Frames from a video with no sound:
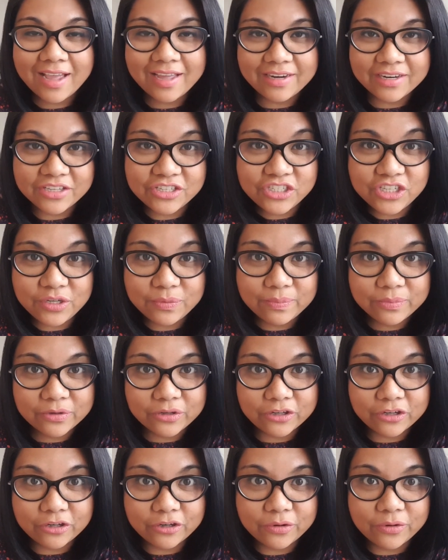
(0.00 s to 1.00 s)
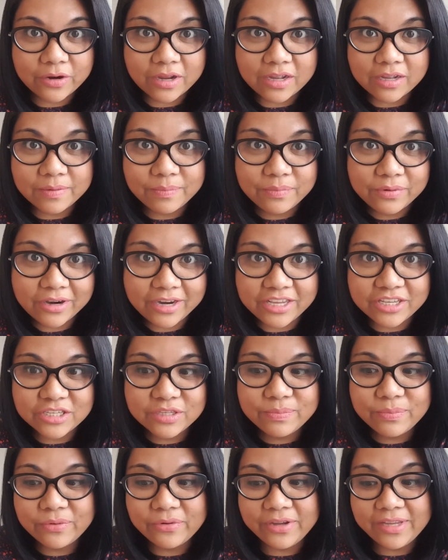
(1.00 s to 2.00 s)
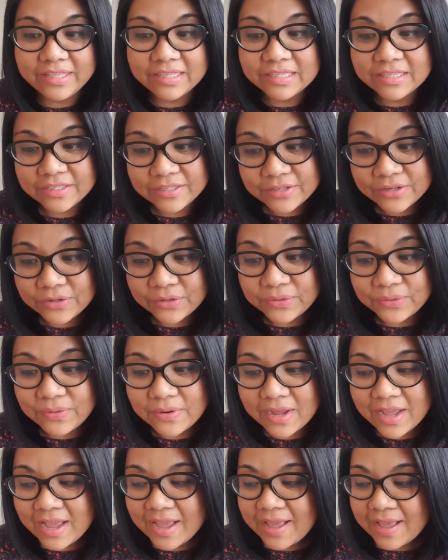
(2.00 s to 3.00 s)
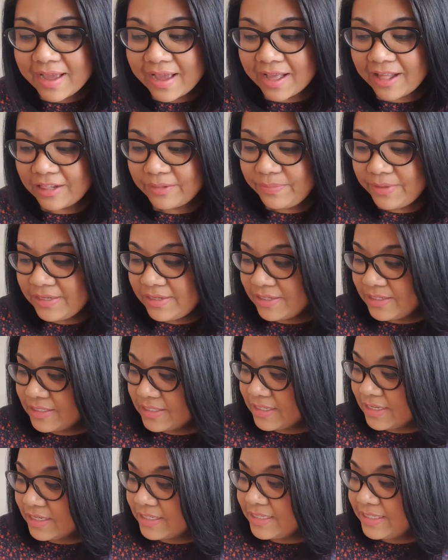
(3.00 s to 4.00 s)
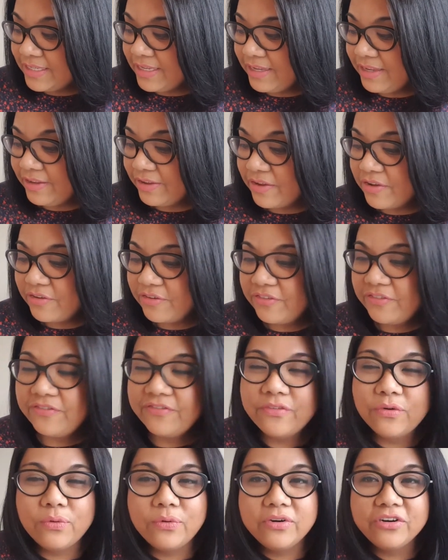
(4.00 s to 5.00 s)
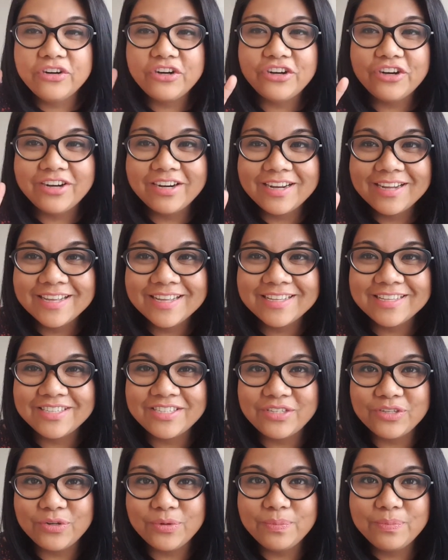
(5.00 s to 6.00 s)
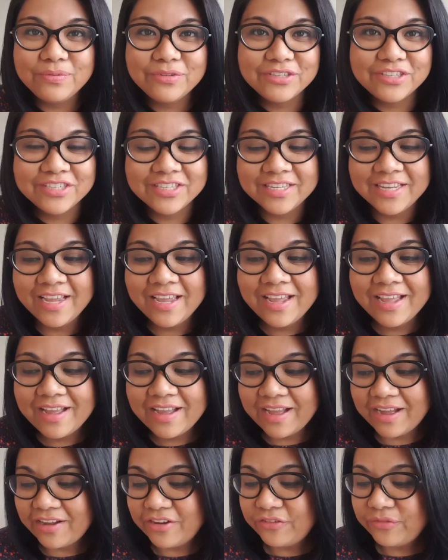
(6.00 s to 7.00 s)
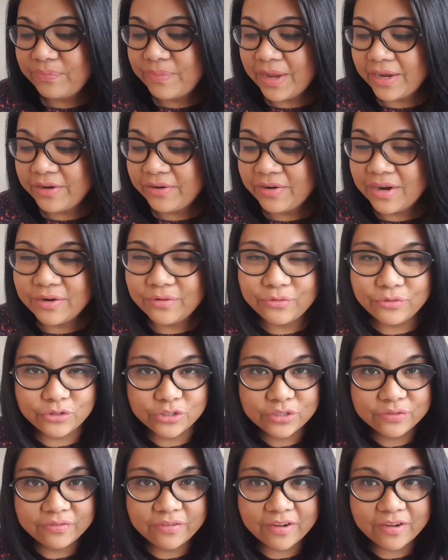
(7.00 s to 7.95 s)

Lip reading: at a cheaper price point. So, I'll be discussing four dupes of Baccarat Rouge